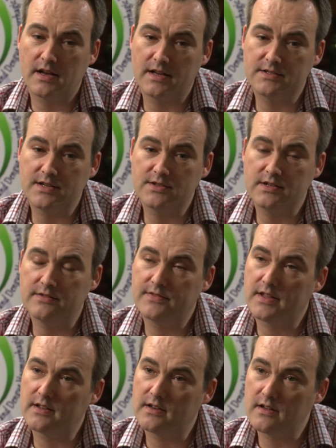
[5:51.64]
essentially
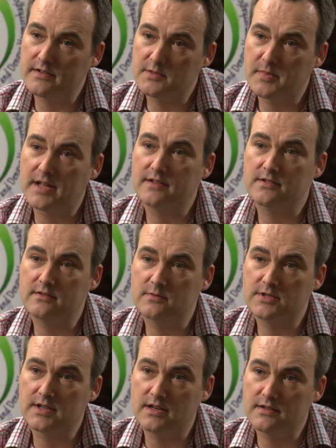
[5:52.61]
affect the lifespans of the
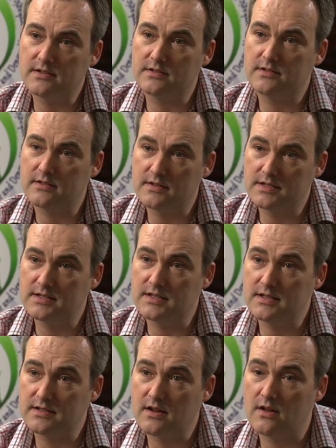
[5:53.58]
mosquito so the
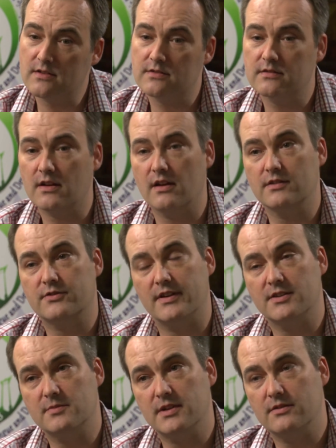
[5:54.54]
disease can't
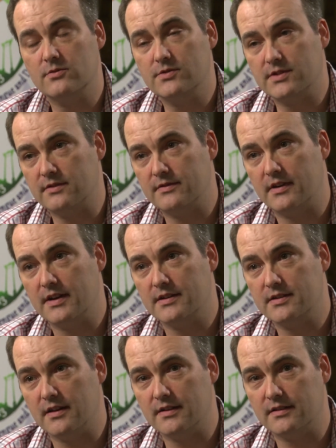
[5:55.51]
transmit, also very
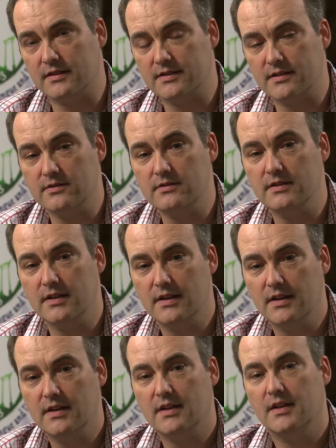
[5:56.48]
exciting. So
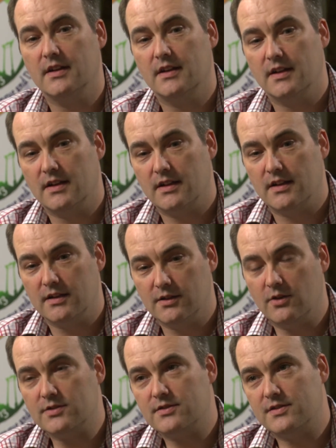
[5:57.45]

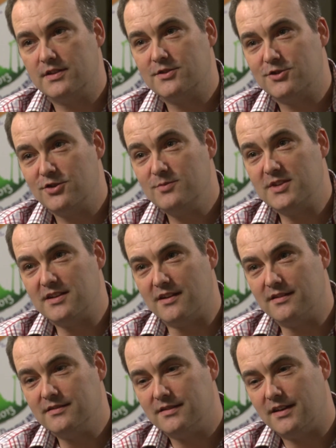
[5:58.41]
lots of things to be
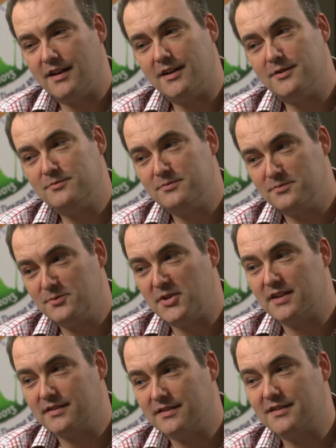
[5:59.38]
done,
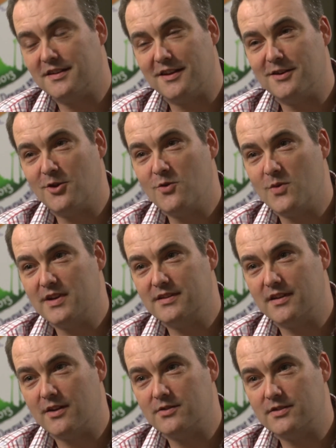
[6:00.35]
but a long way to
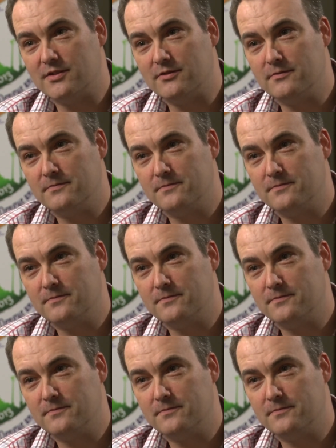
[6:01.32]
go still.